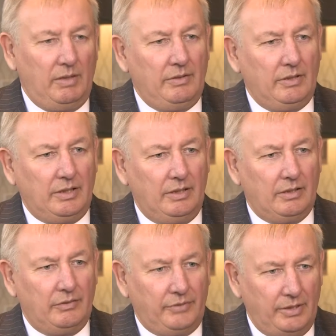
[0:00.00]
Well, in looking
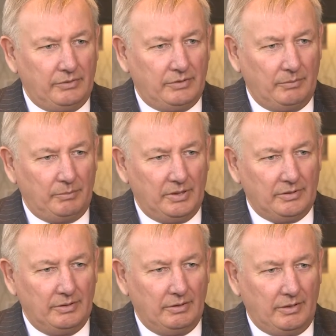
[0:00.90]
at the future of
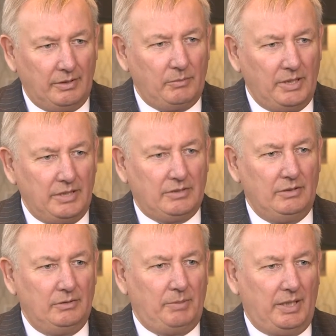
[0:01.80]
Preston, I think we need to
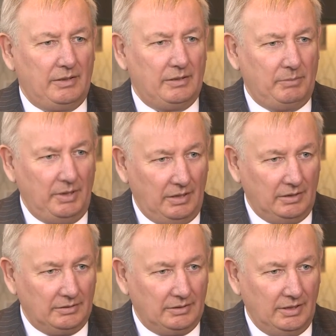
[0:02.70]
look back at the
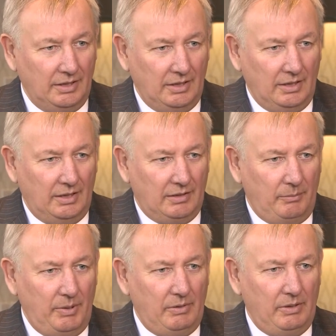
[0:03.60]
past. The
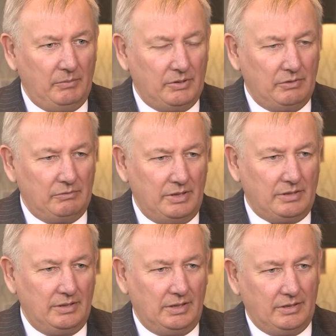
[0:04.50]
building was
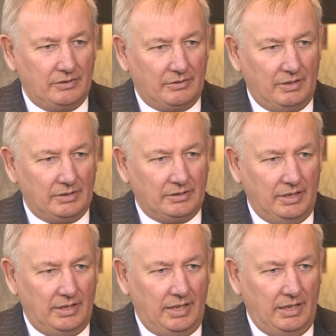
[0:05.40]
originally
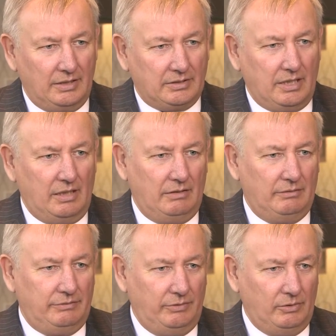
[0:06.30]
constructed in its
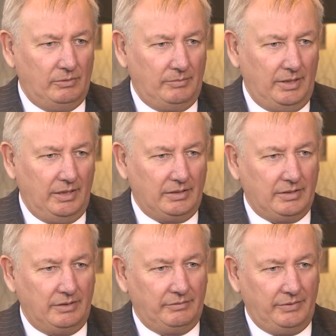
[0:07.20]
current form in
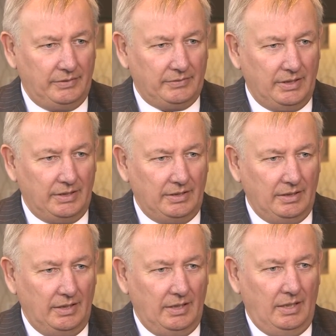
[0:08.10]
1850
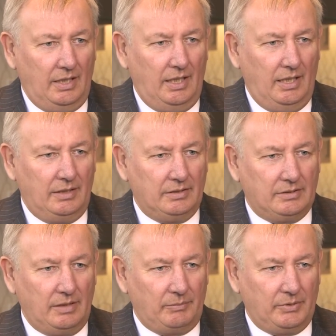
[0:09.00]
and has
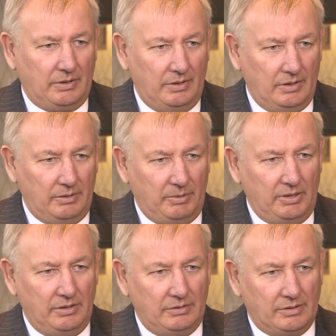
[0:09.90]
subsequently
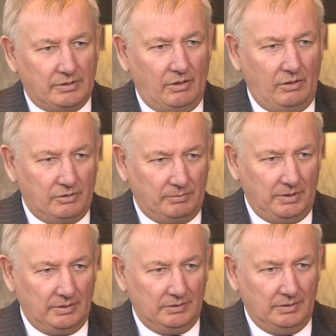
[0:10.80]
been used as a
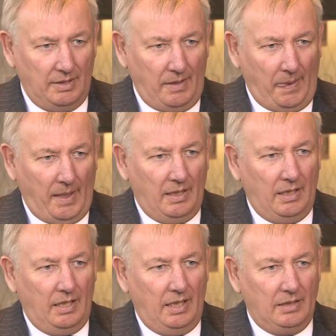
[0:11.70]
hospital.
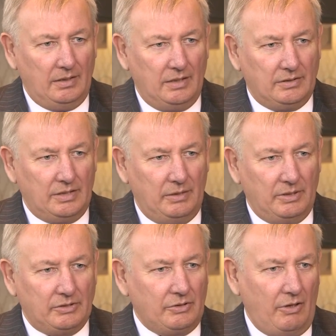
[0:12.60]
Uh, and so
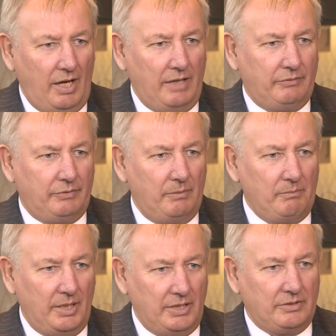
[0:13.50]
it's time for a
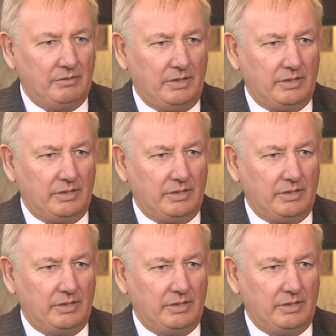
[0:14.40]
major